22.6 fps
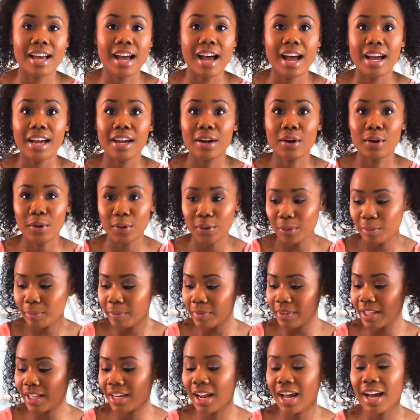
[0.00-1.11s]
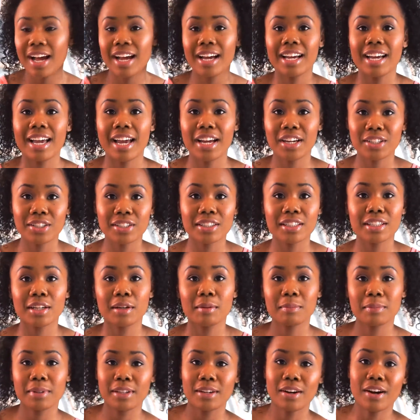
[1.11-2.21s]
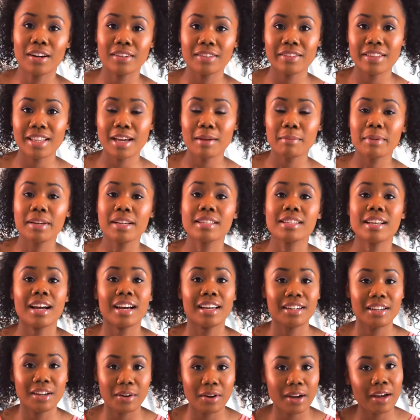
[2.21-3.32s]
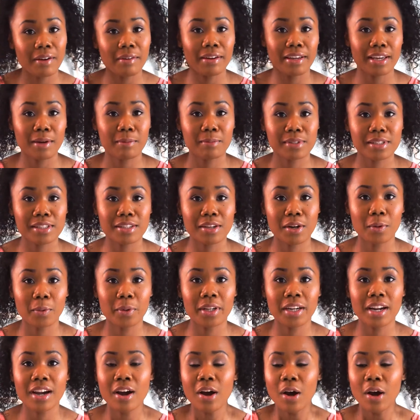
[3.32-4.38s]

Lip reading: I hope that I actually complete all of that because I know how I am with sewing.